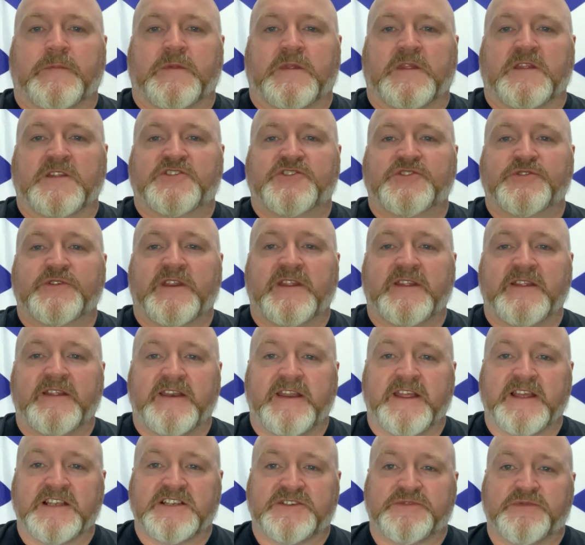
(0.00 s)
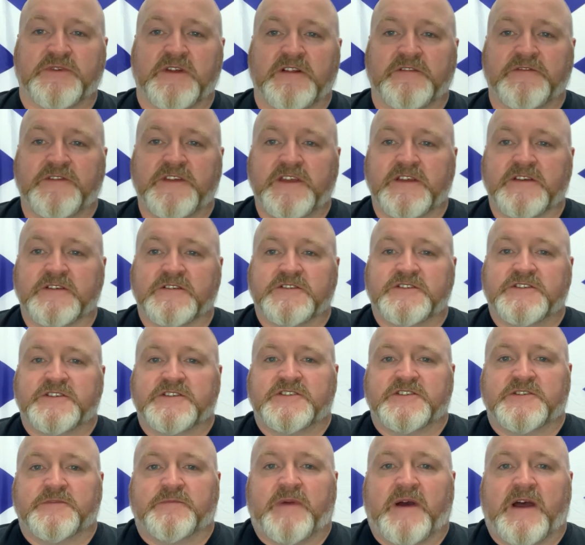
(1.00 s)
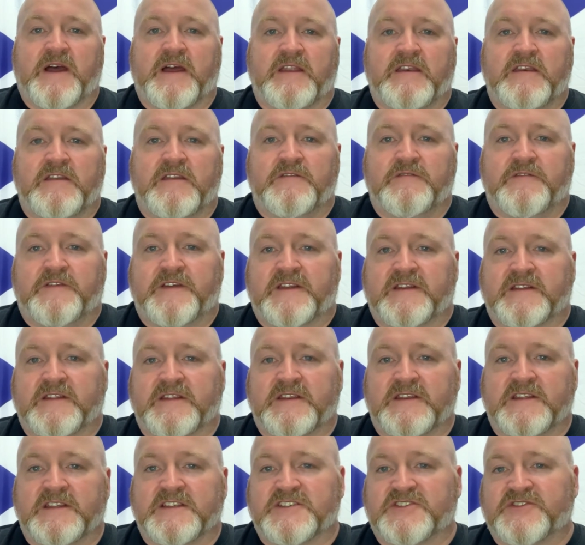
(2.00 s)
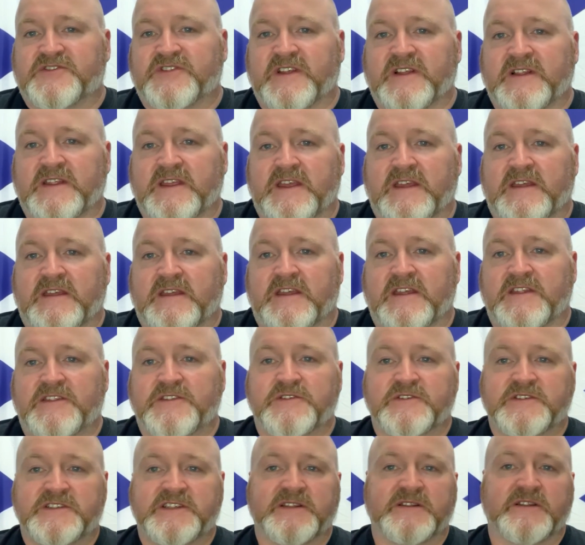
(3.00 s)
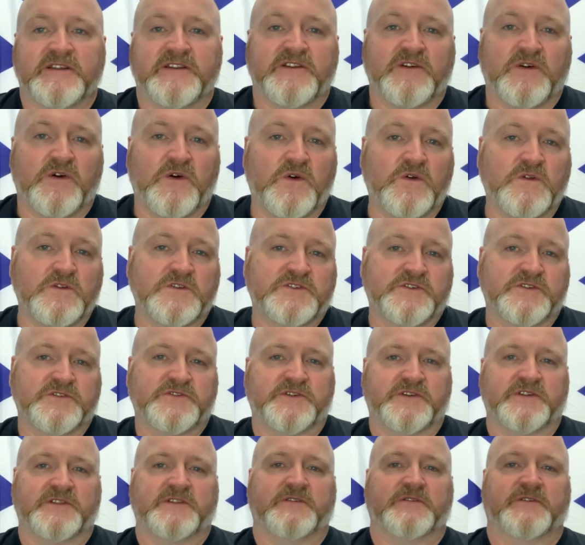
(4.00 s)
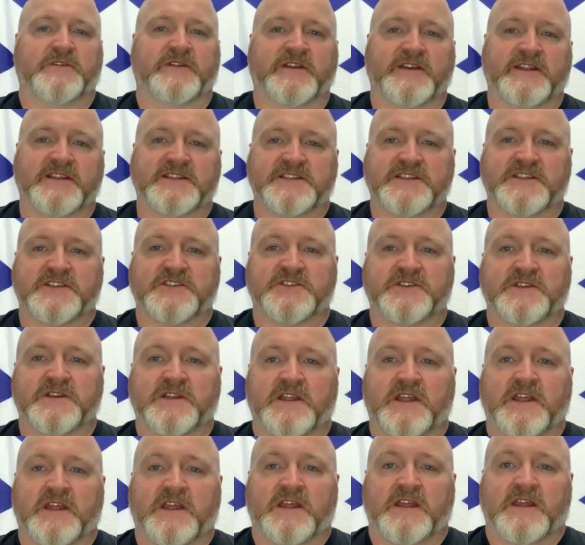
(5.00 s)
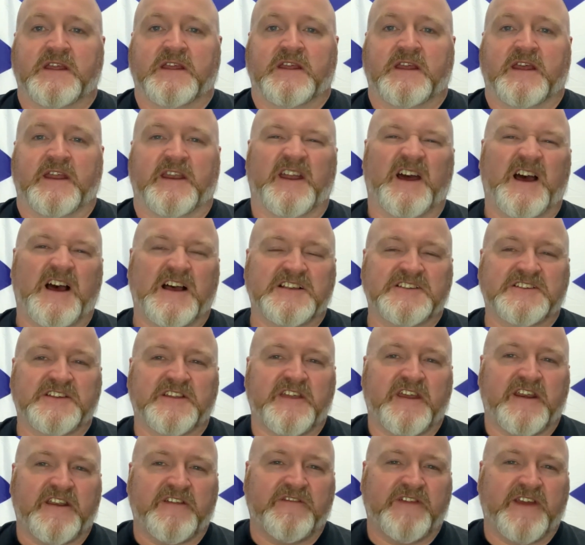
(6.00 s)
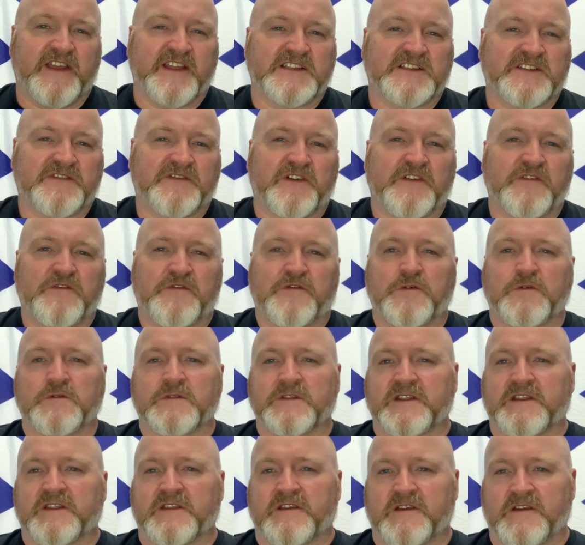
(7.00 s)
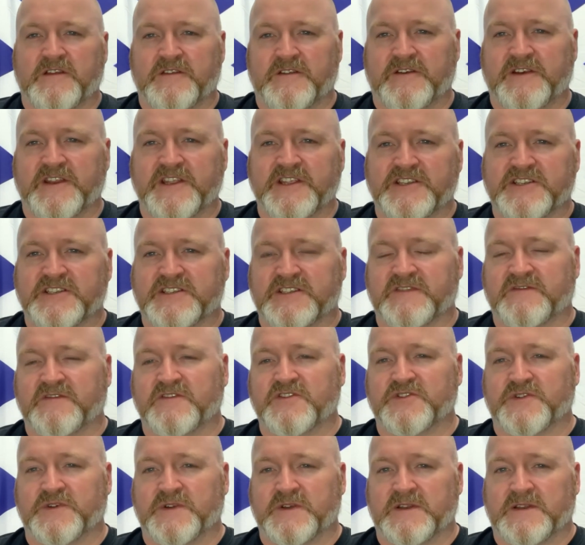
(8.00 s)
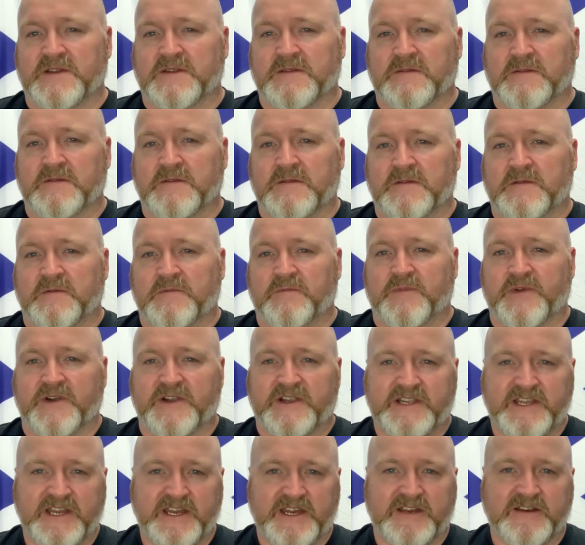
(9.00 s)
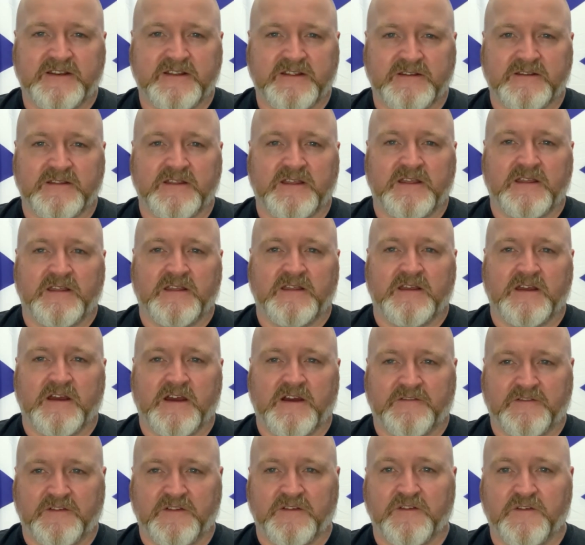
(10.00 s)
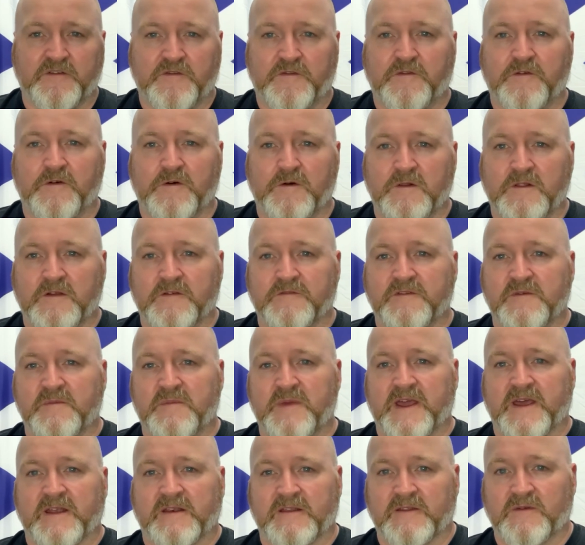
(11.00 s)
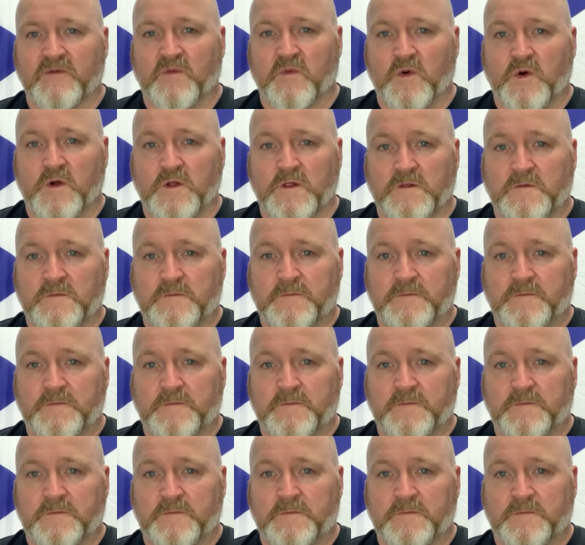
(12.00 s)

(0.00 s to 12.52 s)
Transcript: During the next 12 years, Japan, Finland, Australia and New Zealand also joined the organisation, and as other events have unfolded, other nations have joined, particularly after the fall of the Berlin Wall.